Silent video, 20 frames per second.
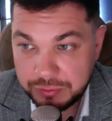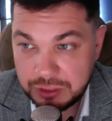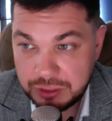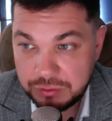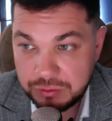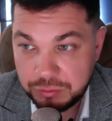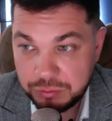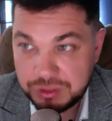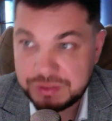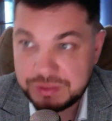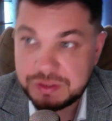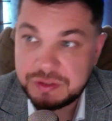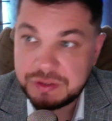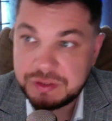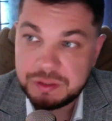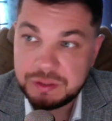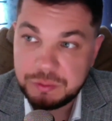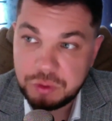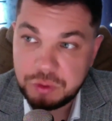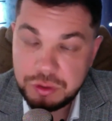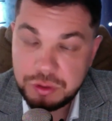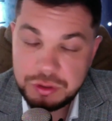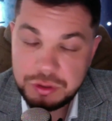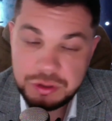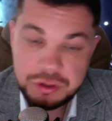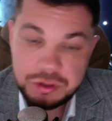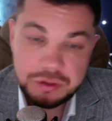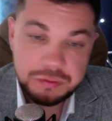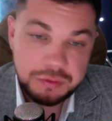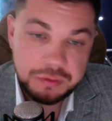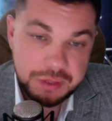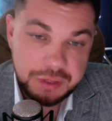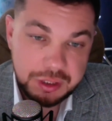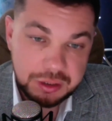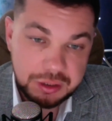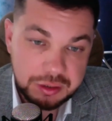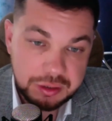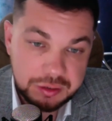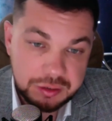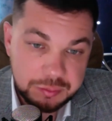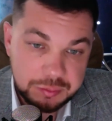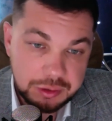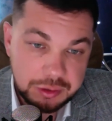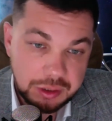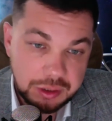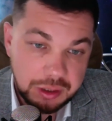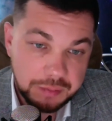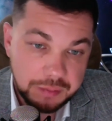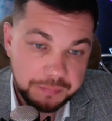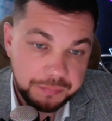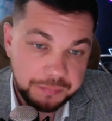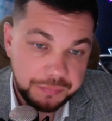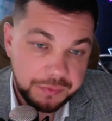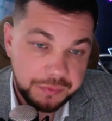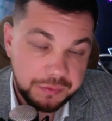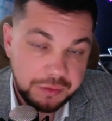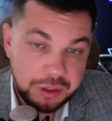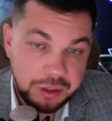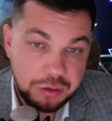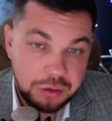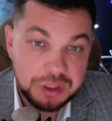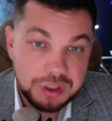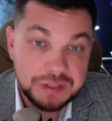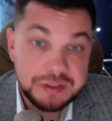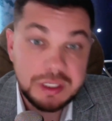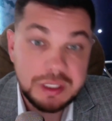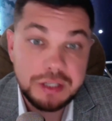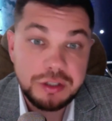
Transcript: for your attendance, for being here with us.